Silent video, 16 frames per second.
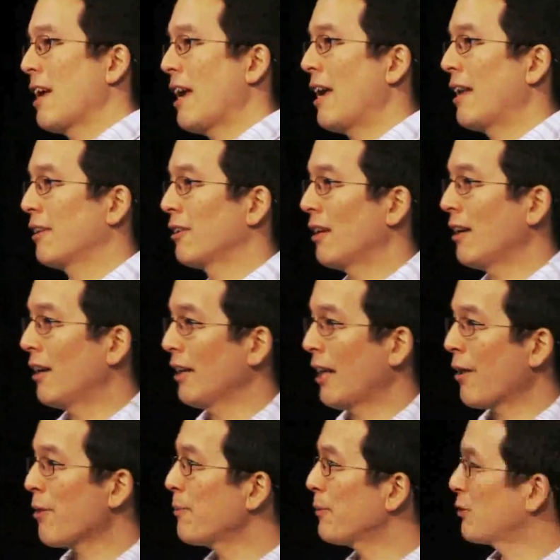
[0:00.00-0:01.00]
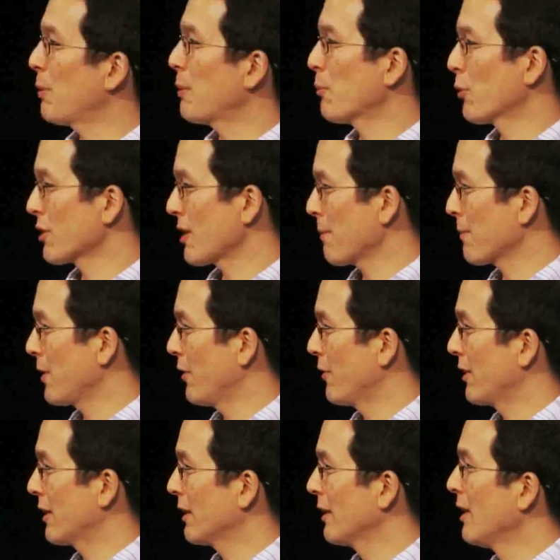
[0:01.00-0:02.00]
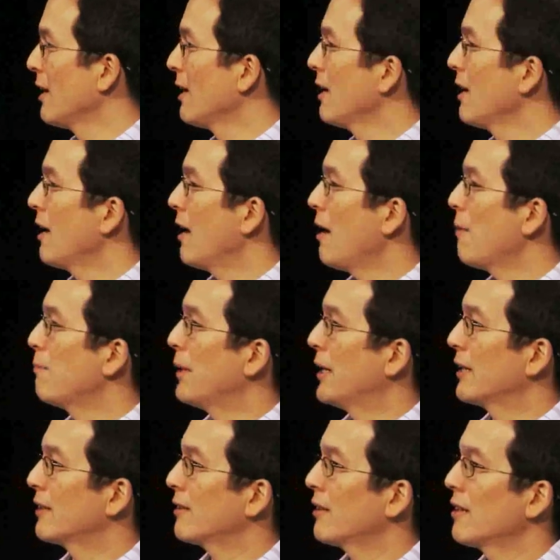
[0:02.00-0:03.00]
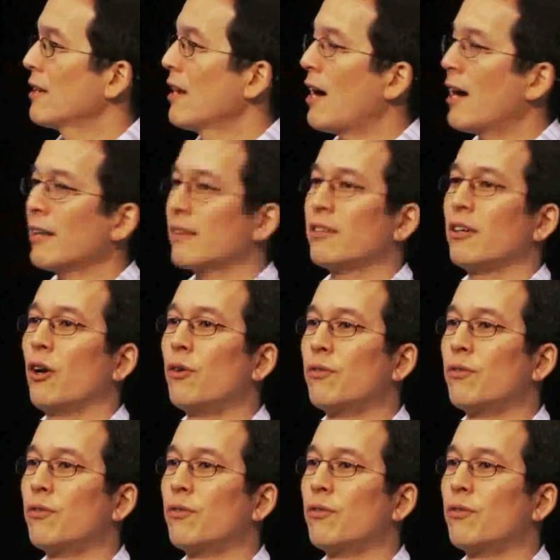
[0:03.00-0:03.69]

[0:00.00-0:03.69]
and allow them to spend more time coding. but not